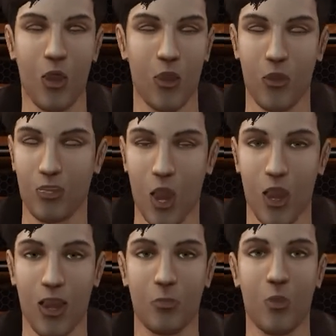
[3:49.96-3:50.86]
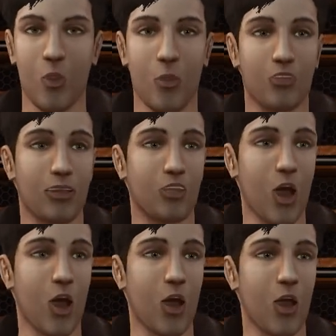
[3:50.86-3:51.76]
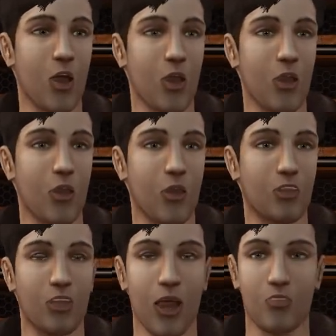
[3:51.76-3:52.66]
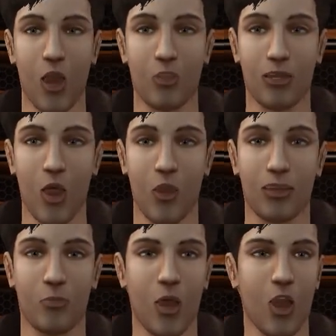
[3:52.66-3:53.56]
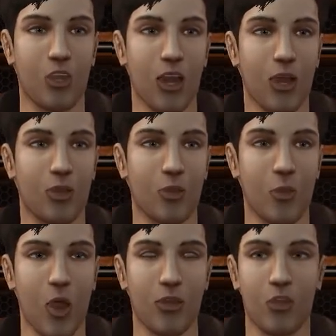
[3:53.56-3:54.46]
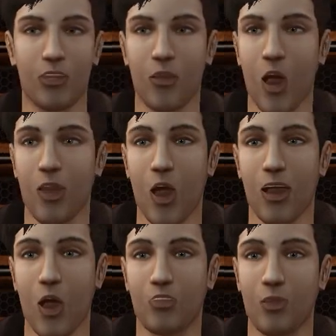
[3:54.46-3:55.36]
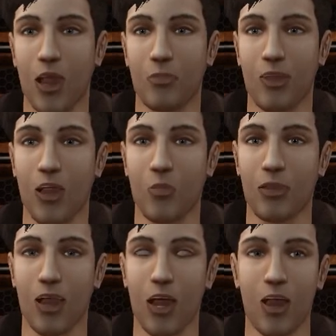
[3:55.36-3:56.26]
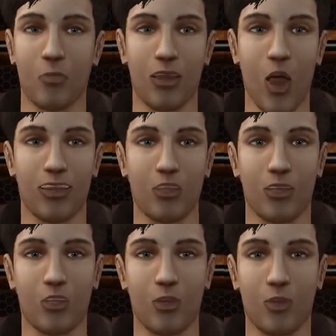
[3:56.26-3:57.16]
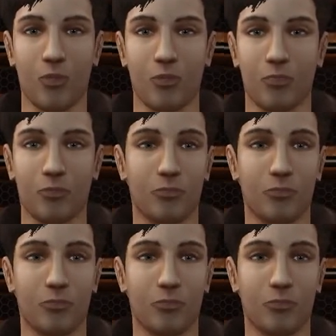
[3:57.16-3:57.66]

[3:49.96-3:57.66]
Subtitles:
Vash and Ka both still die, and it turns out that it doesn't really matter who the intended colonists were because they're all apparently dead too.